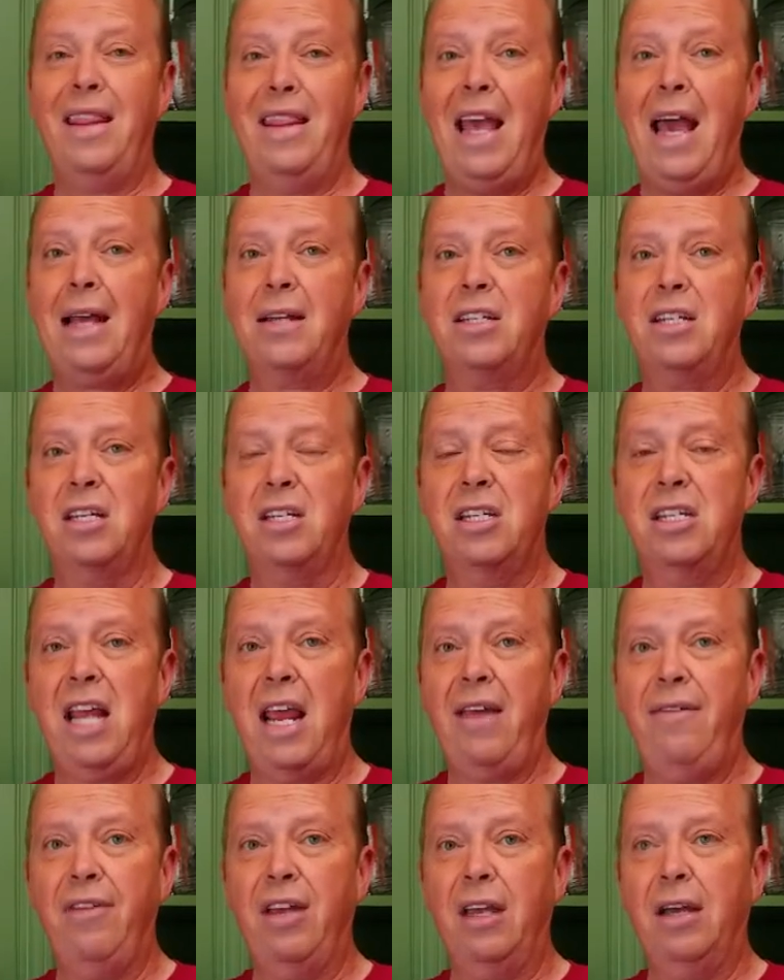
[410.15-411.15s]
That's a
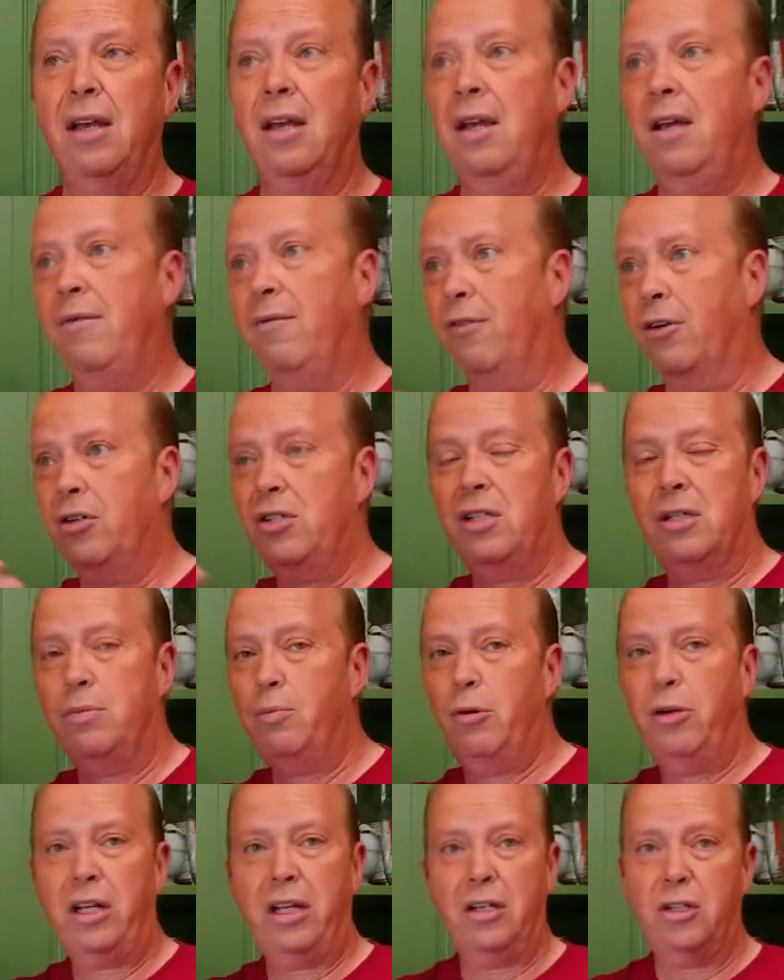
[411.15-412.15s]
saving versus
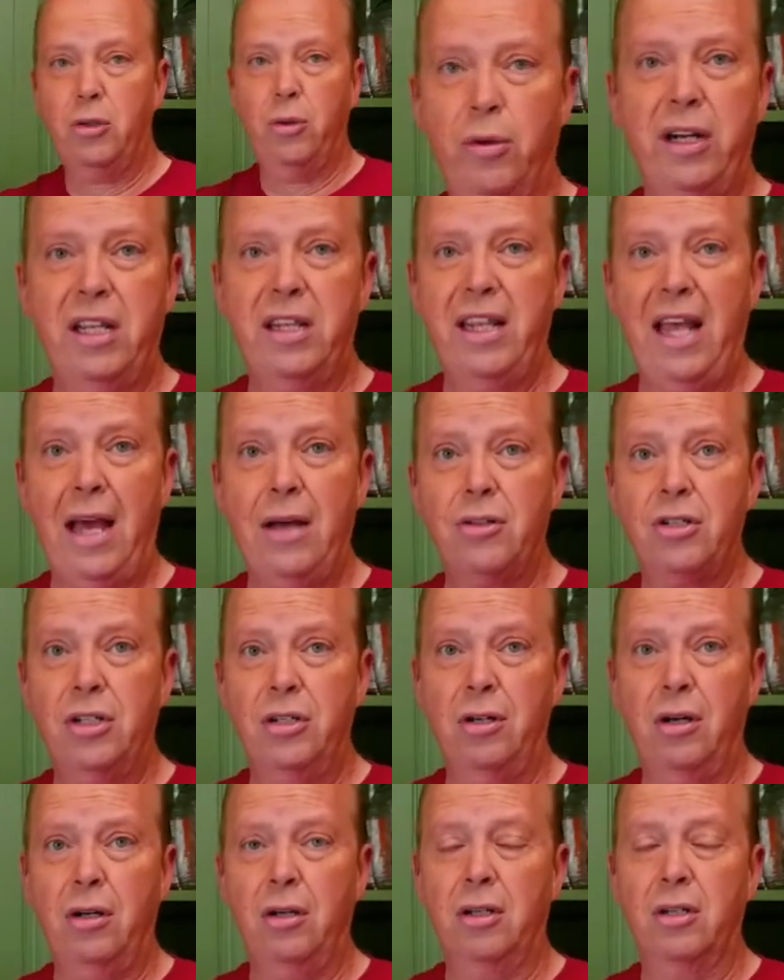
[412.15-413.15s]
putting
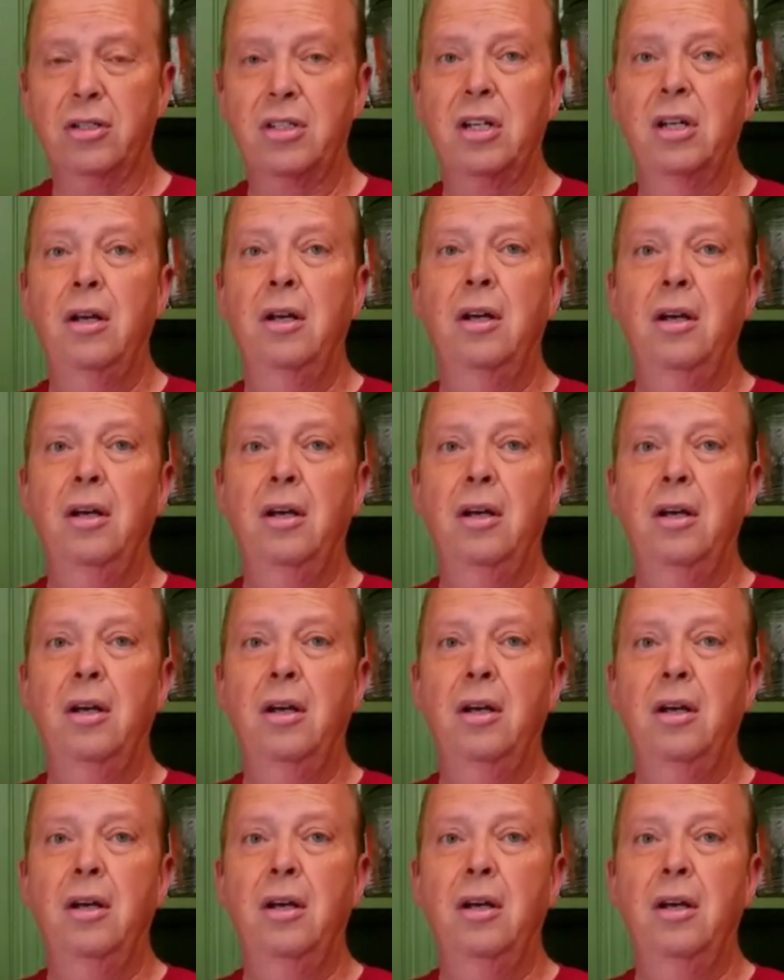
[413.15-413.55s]
$20,000